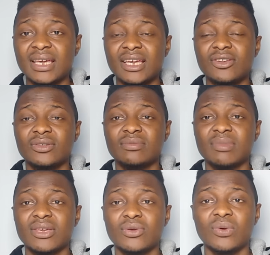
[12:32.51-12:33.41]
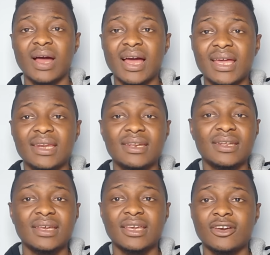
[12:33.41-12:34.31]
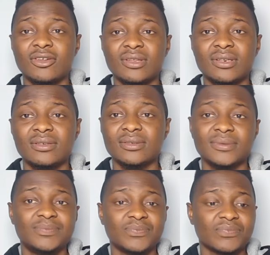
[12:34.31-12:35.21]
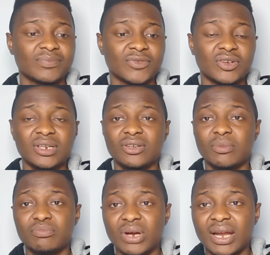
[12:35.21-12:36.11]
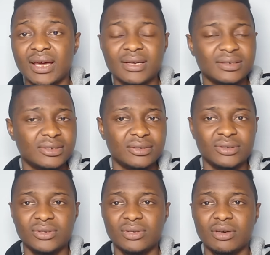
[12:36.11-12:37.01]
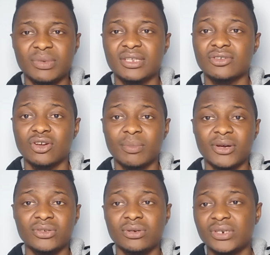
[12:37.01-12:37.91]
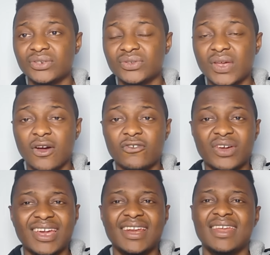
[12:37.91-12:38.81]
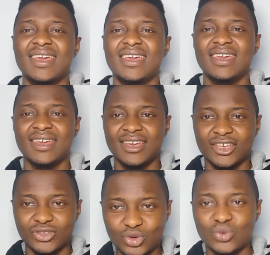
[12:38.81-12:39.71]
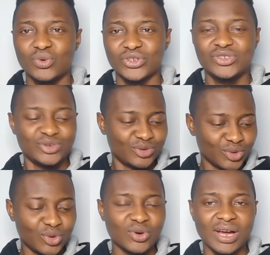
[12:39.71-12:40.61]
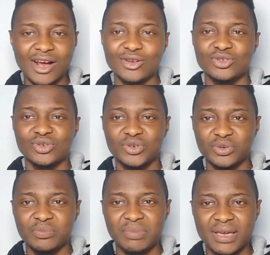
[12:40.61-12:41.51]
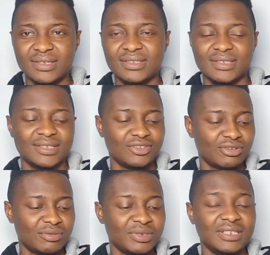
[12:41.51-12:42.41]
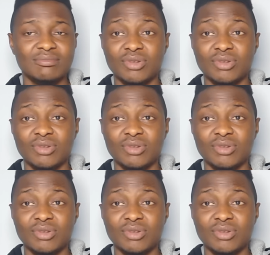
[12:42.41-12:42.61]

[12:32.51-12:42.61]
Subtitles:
It doesn't make you hide under the umbrella. You know what I mean? Come out your real self and do what you know how to do best. You know what I mean?